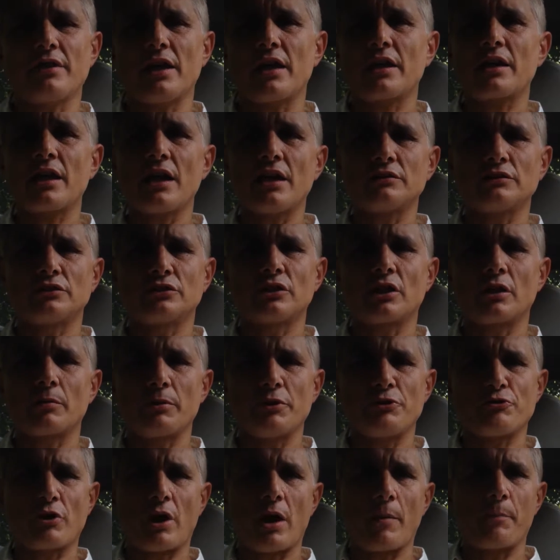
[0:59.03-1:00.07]
and that guest is going to
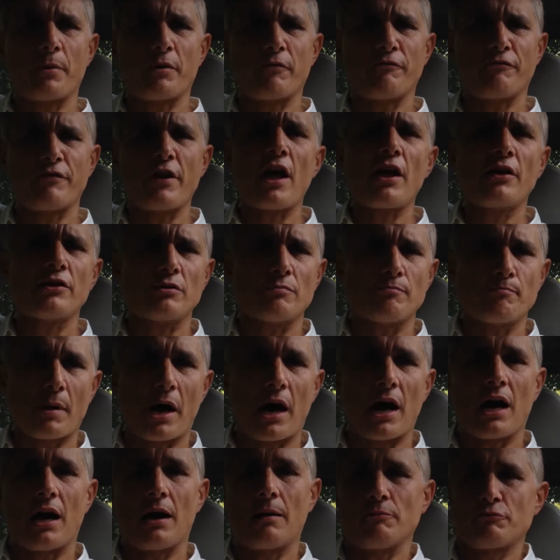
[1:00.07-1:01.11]
be dropping value
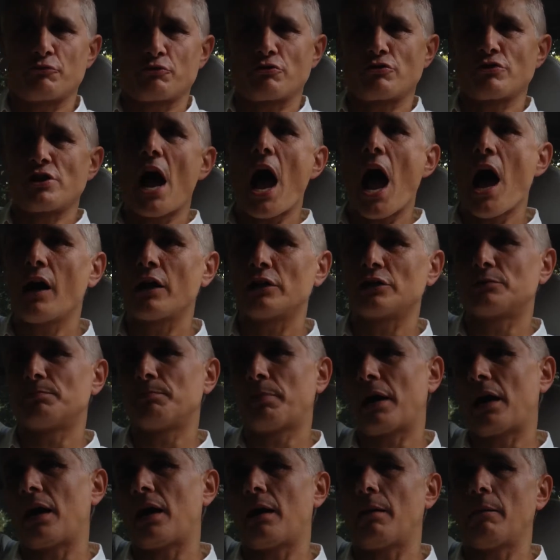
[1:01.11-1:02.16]
bombs or knowledge
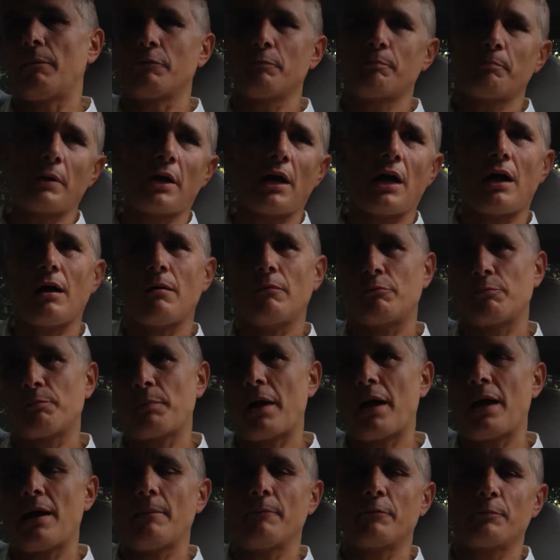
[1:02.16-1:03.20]
bombs, bombs,
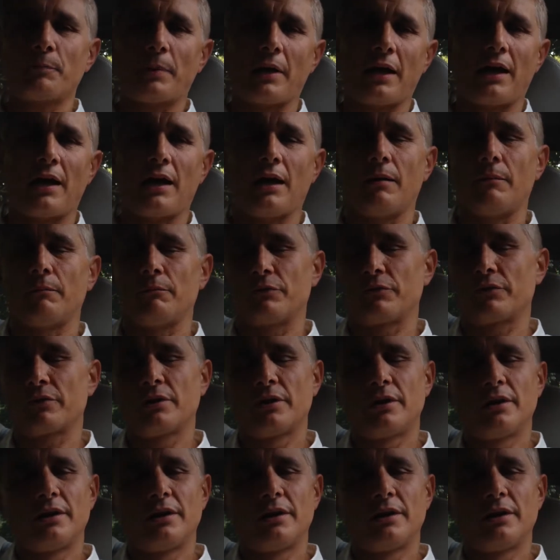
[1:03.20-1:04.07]
bombs, bombs.